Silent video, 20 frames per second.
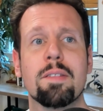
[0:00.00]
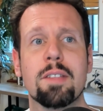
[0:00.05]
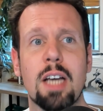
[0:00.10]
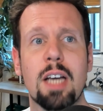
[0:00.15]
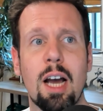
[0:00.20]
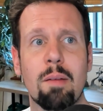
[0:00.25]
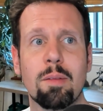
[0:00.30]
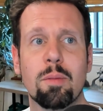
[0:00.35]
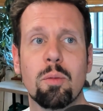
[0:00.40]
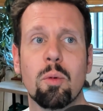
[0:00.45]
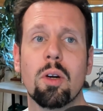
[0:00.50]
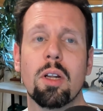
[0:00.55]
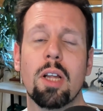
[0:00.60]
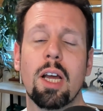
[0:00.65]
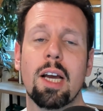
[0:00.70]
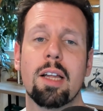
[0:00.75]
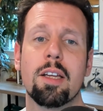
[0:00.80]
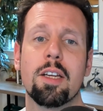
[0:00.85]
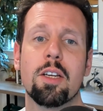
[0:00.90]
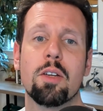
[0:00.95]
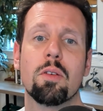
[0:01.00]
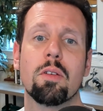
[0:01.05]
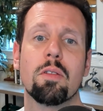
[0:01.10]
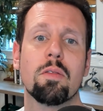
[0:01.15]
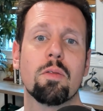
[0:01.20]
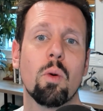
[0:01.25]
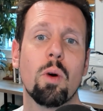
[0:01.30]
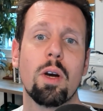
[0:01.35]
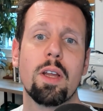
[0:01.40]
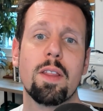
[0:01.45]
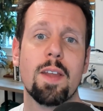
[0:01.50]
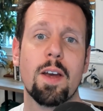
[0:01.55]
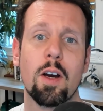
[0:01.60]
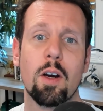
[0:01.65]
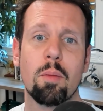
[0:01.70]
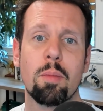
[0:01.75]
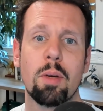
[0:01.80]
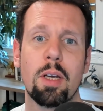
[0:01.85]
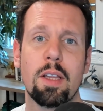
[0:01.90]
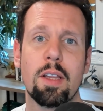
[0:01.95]
times more likely to avoid
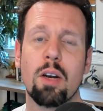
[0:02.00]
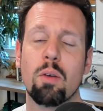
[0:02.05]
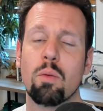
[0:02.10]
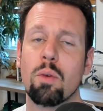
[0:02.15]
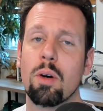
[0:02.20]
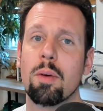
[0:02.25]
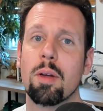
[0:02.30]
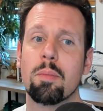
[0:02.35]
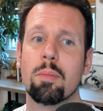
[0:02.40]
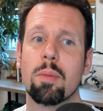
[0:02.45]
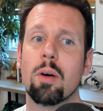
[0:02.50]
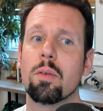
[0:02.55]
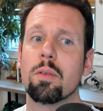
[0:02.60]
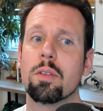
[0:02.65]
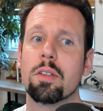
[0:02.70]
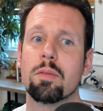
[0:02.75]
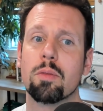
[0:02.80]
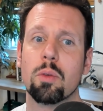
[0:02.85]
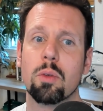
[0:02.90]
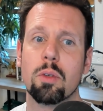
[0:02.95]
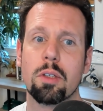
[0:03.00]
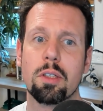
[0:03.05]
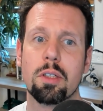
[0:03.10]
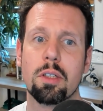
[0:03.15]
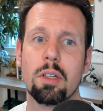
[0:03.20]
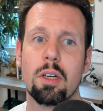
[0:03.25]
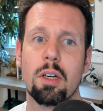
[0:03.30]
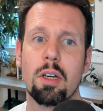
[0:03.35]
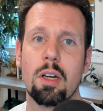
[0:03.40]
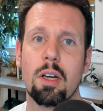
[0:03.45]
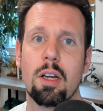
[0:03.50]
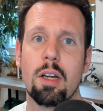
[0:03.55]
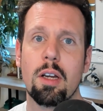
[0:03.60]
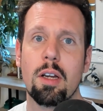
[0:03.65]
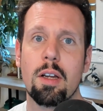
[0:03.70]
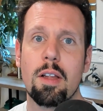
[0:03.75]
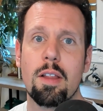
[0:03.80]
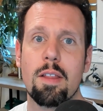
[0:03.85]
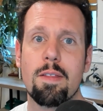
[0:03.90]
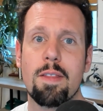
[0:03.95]
therapy than women post-divorce.
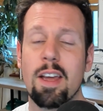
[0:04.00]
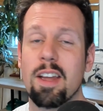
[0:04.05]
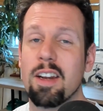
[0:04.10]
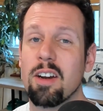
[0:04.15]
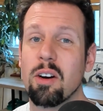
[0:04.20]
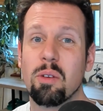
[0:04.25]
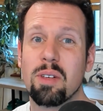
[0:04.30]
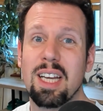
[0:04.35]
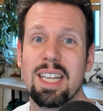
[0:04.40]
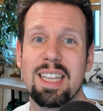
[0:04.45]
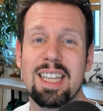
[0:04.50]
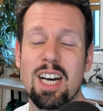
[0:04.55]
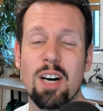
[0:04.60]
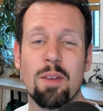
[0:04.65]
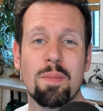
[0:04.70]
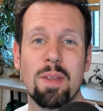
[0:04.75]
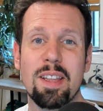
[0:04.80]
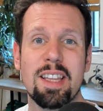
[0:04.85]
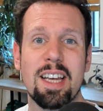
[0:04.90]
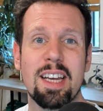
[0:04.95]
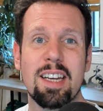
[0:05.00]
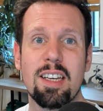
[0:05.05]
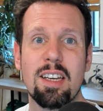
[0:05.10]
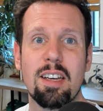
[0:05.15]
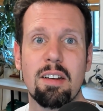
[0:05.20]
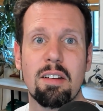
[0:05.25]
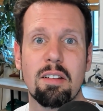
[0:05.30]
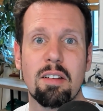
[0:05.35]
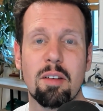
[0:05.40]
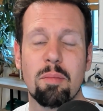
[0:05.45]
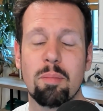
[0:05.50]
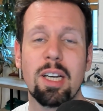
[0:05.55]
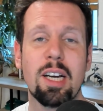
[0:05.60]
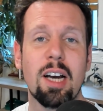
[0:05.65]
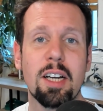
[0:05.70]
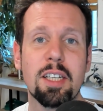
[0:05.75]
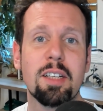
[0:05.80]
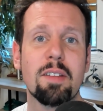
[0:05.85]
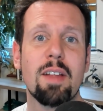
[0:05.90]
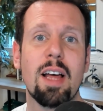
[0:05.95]
they don't get the help that they need. And
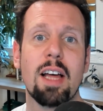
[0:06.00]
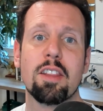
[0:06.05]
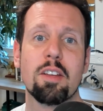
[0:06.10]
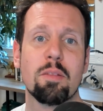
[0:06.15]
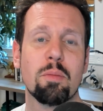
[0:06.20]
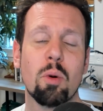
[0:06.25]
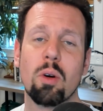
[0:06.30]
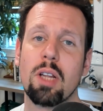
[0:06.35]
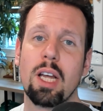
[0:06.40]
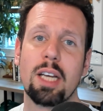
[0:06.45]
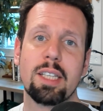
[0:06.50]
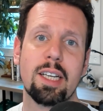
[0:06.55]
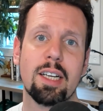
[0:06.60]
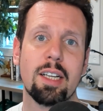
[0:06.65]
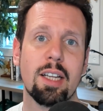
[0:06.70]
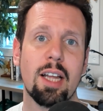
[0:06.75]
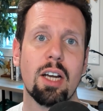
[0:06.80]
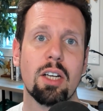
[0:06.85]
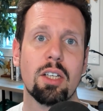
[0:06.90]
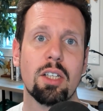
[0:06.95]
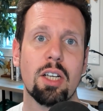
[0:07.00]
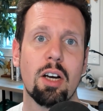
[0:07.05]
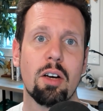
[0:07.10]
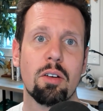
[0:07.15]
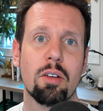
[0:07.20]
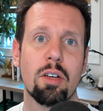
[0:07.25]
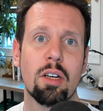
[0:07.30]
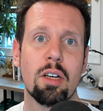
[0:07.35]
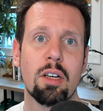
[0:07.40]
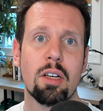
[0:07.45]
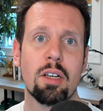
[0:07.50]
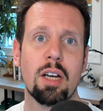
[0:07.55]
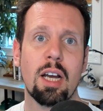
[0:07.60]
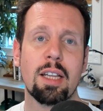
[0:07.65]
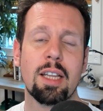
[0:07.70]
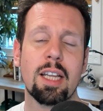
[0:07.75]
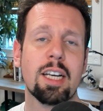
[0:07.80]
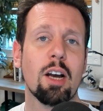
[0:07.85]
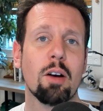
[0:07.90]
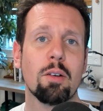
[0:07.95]
because of that, they're more likely to lash out.
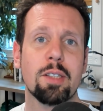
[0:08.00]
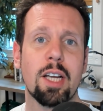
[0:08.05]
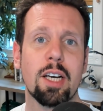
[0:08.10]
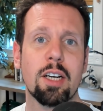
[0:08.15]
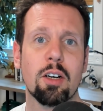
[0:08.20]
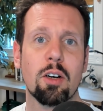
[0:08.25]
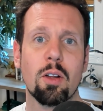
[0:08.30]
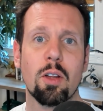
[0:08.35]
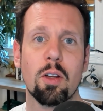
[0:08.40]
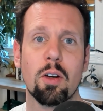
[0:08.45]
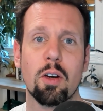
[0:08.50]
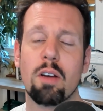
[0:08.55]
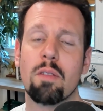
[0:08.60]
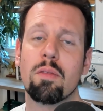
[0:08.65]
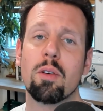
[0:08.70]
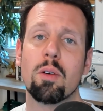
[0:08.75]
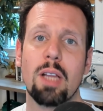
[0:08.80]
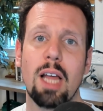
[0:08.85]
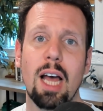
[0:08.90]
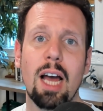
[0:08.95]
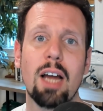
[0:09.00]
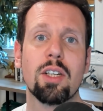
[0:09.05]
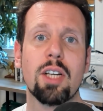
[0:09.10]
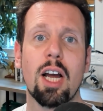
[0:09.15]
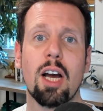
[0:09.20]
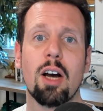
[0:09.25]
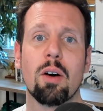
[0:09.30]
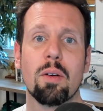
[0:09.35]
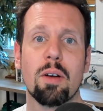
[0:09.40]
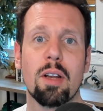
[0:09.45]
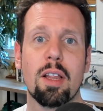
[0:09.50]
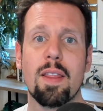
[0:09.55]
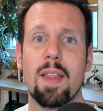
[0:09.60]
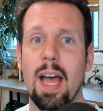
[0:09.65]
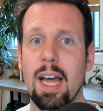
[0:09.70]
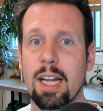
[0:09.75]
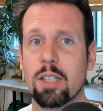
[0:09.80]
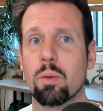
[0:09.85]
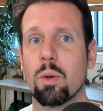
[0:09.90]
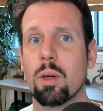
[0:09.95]
And like I was saying earlier, if you lash out,
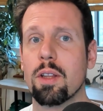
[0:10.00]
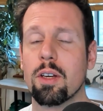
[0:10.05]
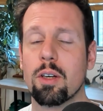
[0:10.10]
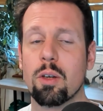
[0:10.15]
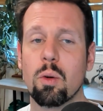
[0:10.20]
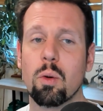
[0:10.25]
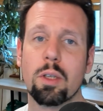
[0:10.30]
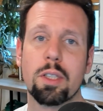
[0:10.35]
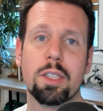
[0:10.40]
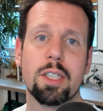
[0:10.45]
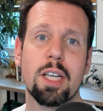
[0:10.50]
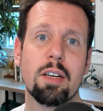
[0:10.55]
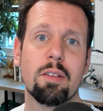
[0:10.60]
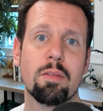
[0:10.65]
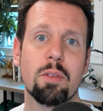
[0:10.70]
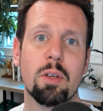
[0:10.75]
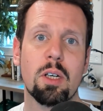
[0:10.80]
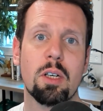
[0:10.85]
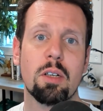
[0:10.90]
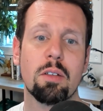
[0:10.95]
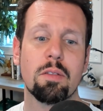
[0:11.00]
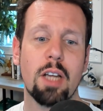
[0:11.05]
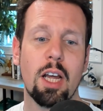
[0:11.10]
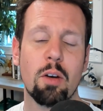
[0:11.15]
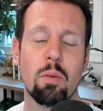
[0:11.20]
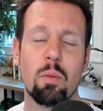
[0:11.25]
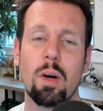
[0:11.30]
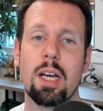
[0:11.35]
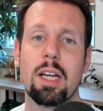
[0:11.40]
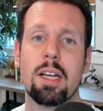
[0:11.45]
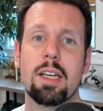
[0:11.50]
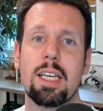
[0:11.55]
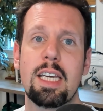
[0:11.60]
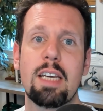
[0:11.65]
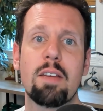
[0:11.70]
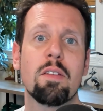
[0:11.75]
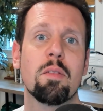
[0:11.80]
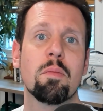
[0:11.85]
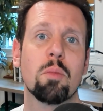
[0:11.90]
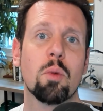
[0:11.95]
that's when the courts get involved and when
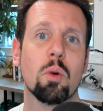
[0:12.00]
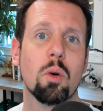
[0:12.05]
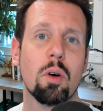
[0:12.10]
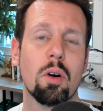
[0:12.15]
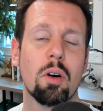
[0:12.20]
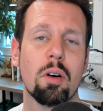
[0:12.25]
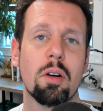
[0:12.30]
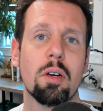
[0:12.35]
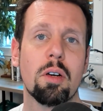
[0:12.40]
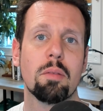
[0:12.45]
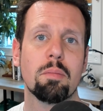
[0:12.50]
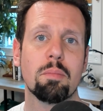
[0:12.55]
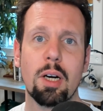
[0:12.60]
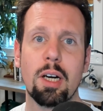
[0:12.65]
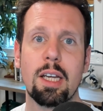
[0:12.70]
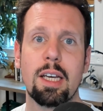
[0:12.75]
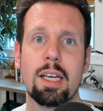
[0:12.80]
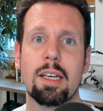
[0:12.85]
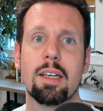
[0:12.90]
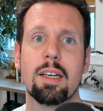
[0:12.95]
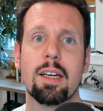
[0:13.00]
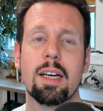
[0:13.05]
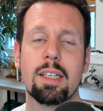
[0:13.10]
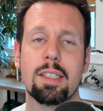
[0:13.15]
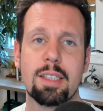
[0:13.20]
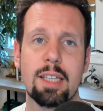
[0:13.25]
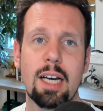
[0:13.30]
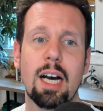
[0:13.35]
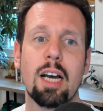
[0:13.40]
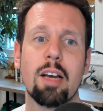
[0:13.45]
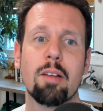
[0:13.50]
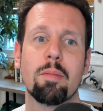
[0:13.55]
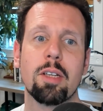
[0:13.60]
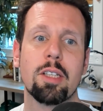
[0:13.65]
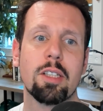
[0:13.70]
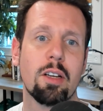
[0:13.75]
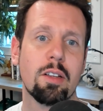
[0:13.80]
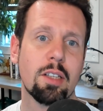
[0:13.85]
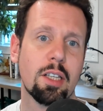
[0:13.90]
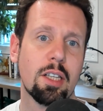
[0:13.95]
even more money and time
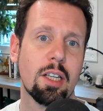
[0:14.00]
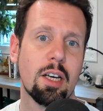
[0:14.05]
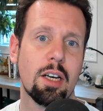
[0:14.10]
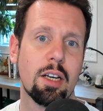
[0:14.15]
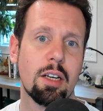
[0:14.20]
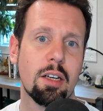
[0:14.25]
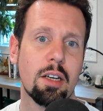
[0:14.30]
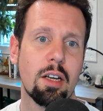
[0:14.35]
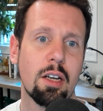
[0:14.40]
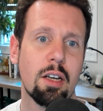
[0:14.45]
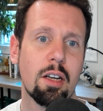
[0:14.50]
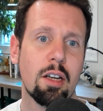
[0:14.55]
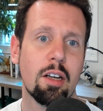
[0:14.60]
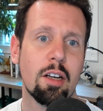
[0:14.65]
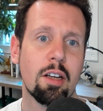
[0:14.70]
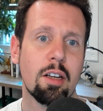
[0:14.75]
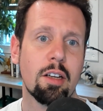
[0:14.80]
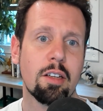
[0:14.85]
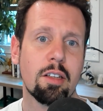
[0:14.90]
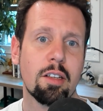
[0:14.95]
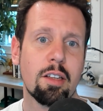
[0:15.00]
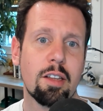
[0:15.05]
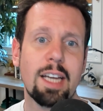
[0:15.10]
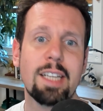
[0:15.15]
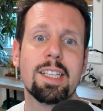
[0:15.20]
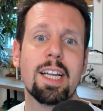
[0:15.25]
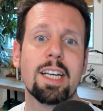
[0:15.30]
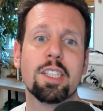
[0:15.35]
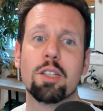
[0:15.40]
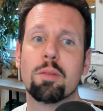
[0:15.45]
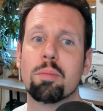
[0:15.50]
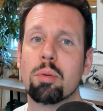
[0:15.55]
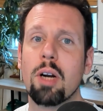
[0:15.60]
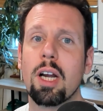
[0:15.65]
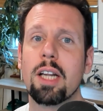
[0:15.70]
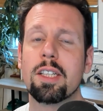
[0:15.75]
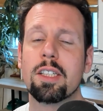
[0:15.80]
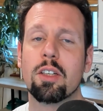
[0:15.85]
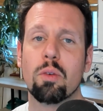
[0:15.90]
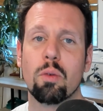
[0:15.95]
is on the line. Things like
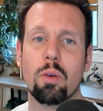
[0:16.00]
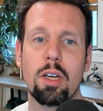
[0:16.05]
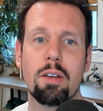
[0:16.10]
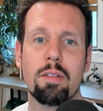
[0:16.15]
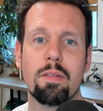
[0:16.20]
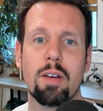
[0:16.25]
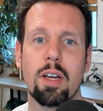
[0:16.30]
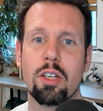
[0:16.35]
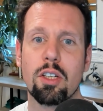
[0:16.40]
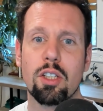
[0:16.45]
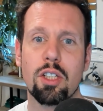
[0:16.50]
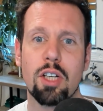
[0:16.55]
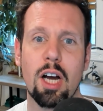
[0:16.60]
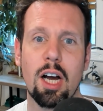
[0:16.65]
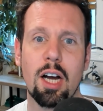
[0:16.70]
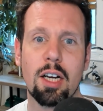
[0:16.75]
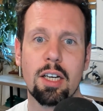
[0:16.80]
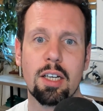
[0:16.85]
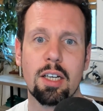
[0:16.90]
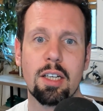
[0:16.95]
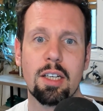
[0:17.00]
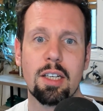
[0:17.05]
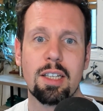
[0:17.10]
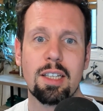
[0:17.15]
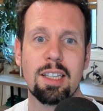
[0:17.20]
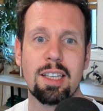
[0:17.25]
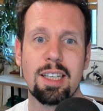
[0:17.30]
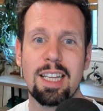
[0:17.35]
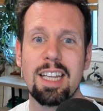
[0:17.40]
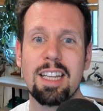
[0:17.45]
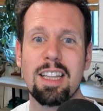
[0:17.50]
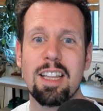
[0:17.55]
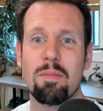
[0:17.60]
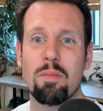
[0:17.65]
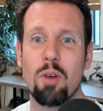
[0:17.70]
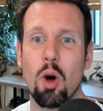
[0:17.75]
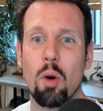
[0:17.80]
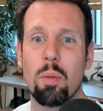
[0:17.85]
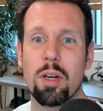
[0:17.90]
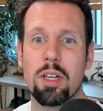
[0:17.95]
suppressed grief and shock lead them
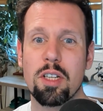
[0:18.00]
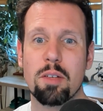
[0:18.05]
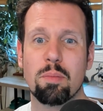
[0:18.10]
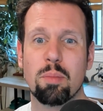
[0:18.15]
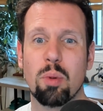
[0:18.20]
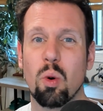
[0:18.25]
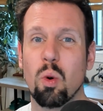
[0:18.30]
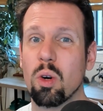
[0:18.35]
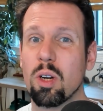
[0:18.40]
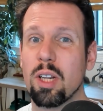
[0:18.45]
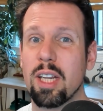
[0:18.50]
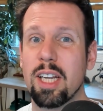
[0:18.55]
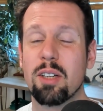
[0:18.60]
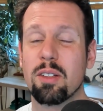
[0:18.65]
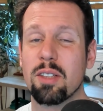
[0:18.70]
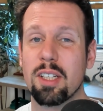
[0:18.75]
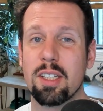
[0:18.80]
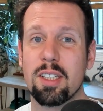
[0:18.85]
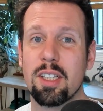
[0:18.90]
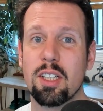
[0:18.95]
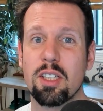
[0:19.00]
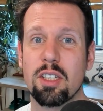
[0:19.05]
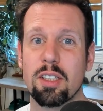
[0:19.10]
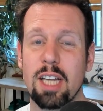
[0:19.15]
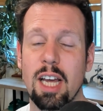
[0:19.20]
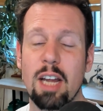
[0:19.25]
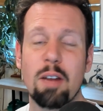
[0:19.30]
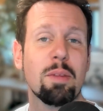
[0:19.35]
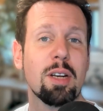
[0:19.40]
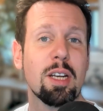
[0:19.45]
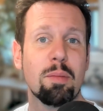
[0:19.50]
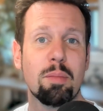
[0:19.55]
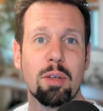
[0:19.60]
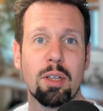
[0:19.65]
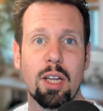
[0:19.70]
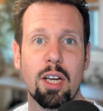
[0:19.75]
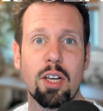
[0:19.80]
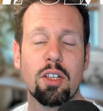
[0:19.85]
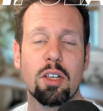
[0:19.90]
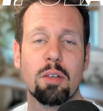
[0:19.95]
open to poor legal decisions and
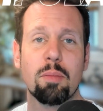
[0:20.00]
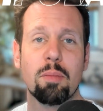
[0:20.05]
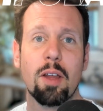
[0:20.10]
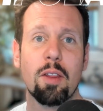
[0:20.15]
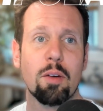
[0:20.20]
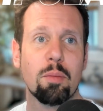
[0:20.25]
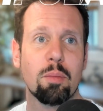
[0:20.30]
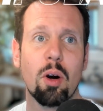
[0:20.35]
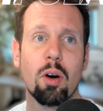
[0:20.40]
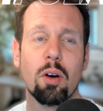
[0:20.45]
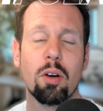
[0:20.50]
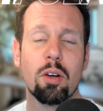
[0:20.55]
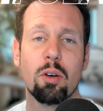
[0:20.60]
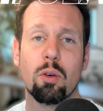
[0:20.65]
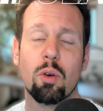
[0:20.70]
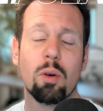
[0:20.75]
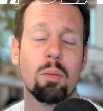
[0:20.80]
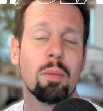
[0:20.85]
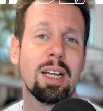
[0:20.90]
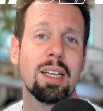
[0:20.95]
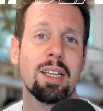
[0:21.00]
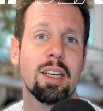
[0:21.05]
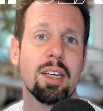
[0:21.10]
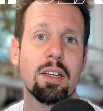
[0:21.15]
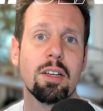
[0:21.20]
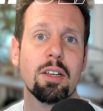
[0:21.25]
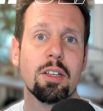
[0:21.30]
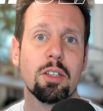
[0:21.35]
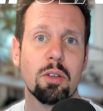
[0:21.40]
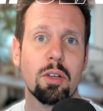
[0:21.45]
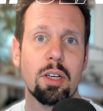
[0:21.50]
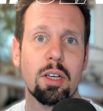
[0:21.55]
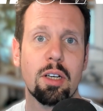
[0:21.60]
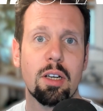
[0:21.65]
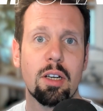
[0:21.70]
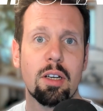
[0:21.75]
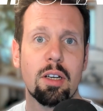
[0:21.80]
manipulation by their partner or by the industry.